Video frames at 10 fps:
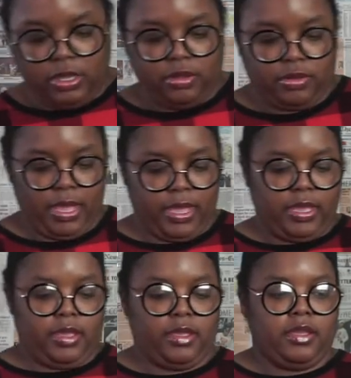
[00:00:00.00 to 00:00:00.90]

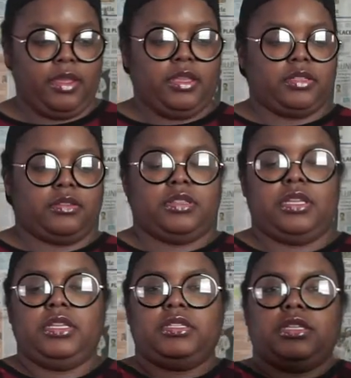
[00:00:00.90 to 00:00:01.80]
Okay.
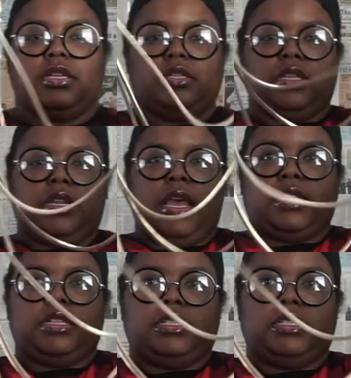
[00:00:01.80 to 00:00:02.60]
This is the necklace